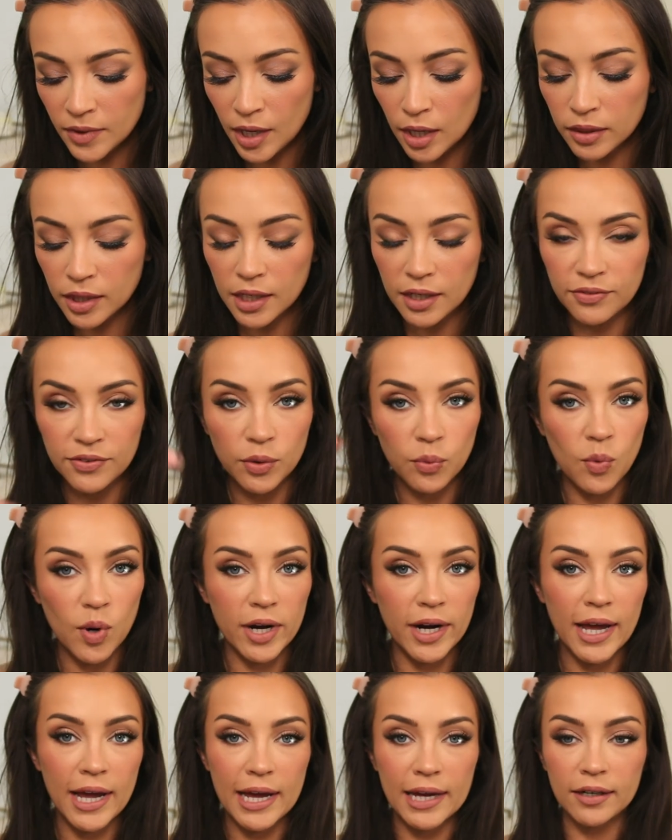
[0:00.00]
And then if you
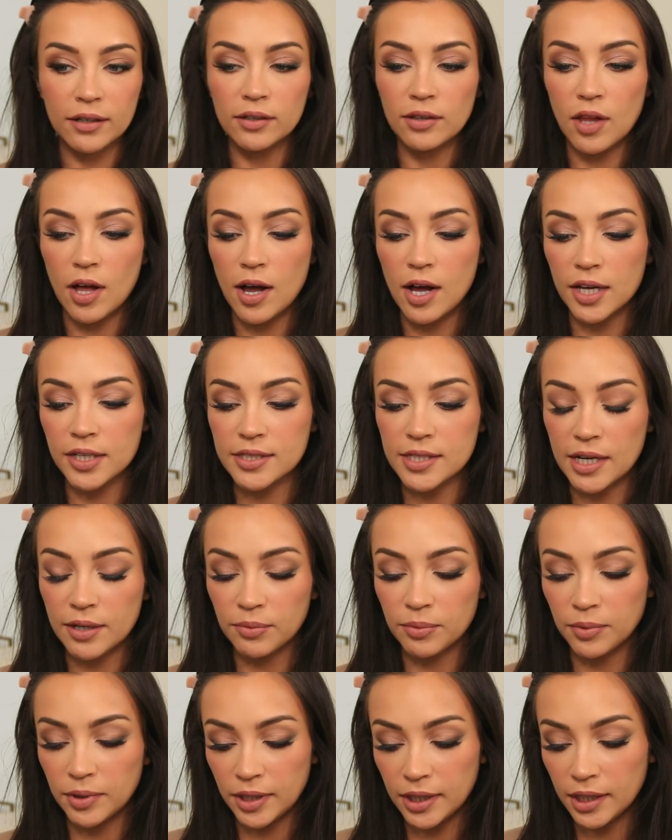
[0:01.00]
want to add a gloss, I
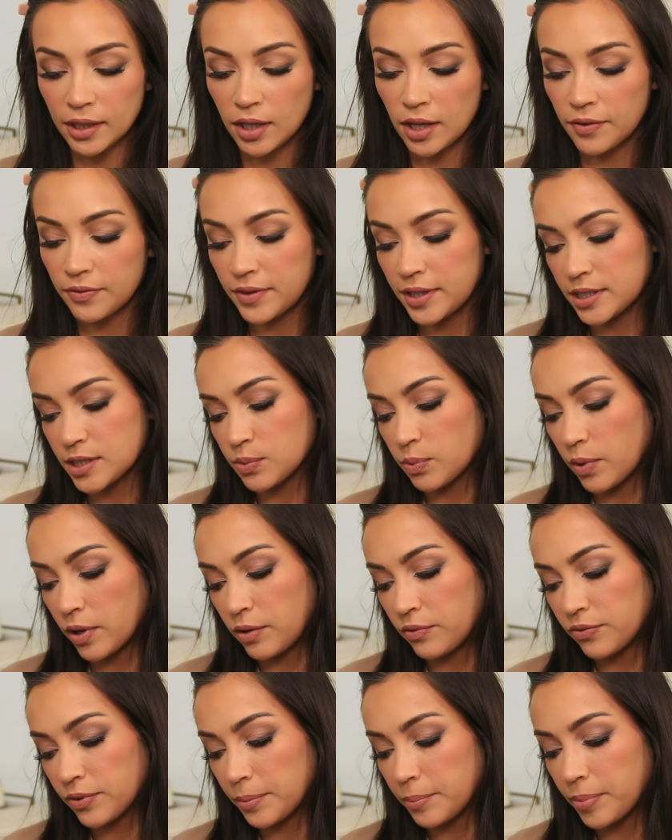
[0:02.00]
really love this
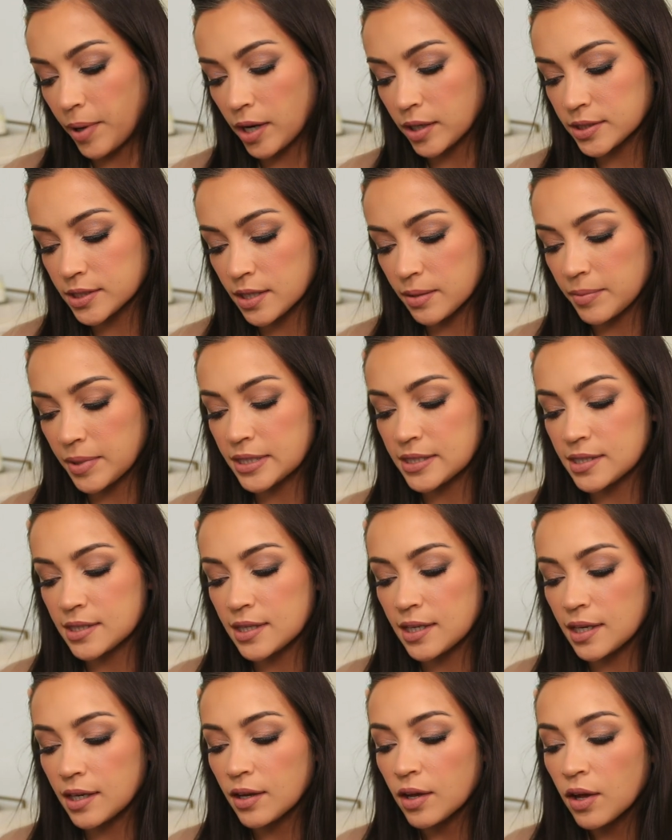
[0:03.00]
one from Buxom. It's
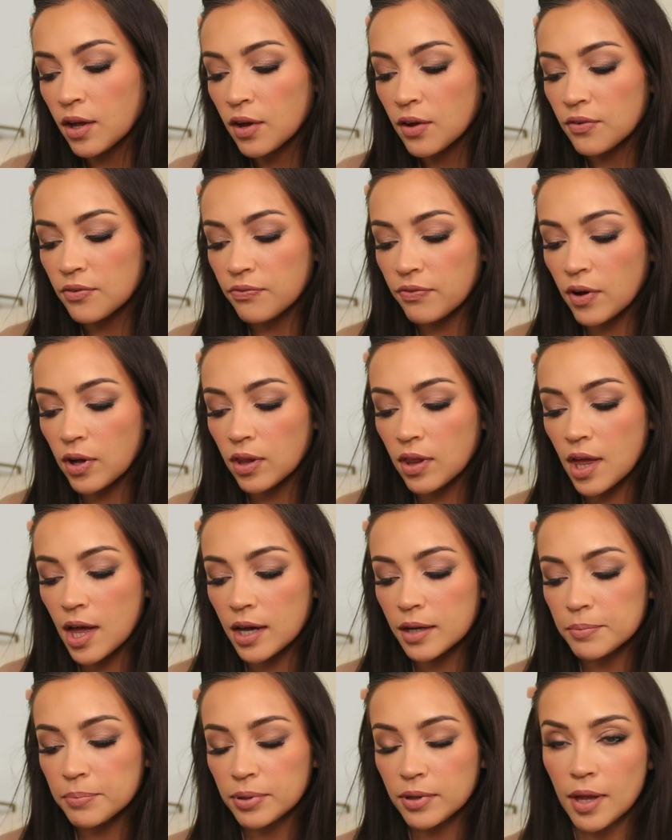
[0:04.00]
the Full
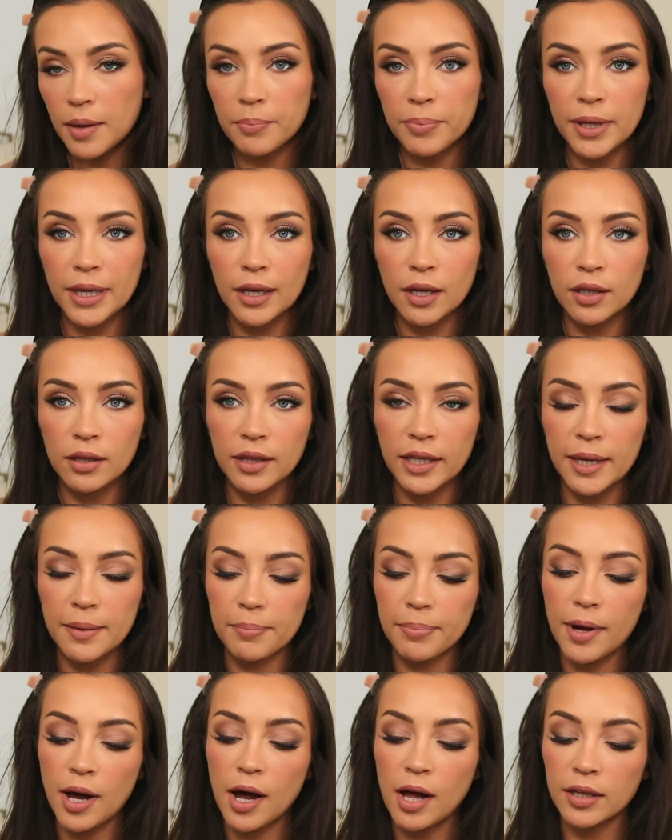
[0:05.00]
On Plumping
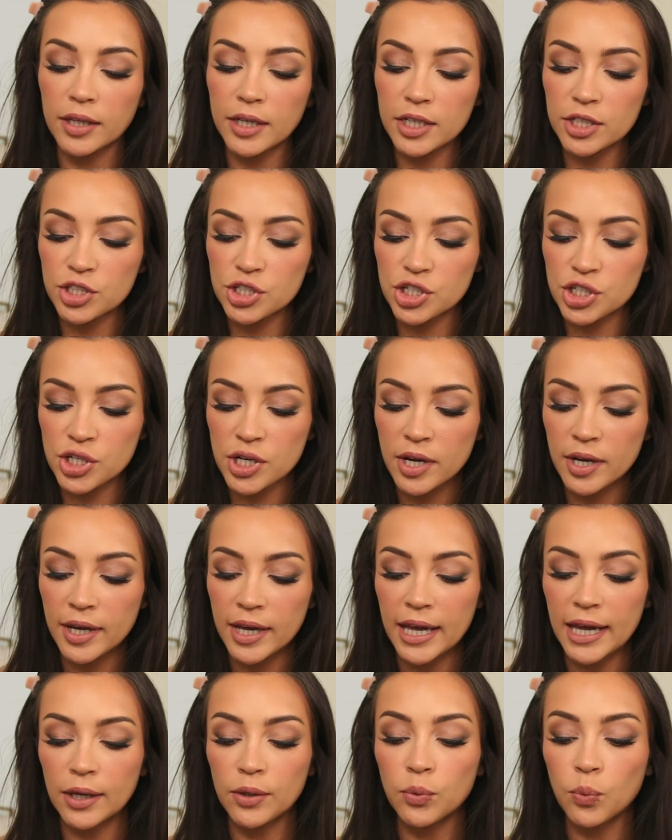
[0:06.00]
Lip Polish
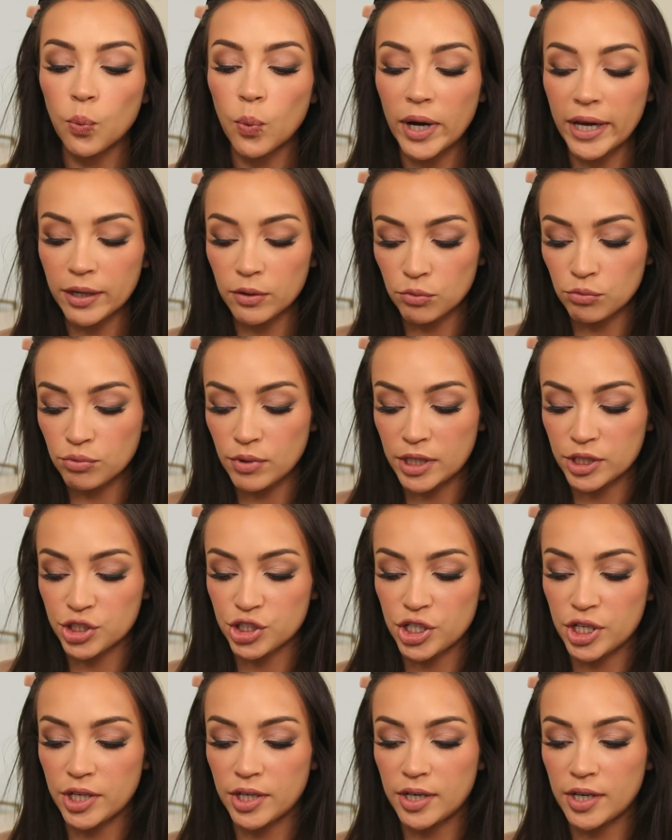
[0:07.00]
in White
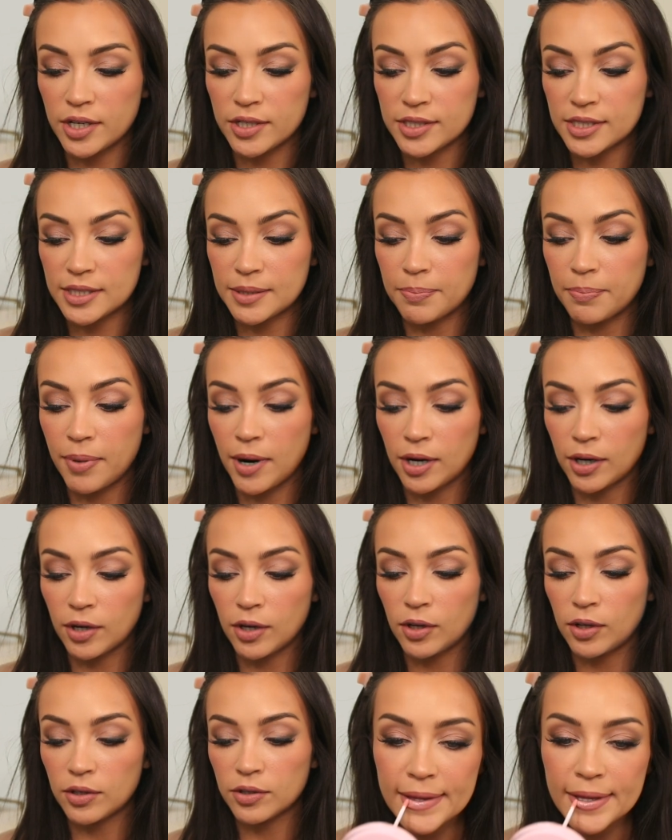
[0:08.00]
Russian
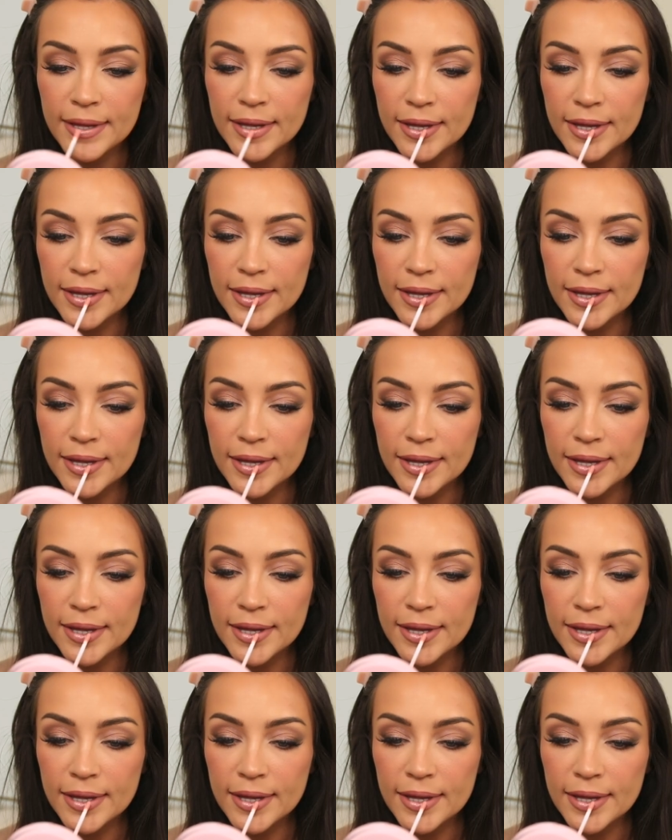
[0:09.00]
Sparkle.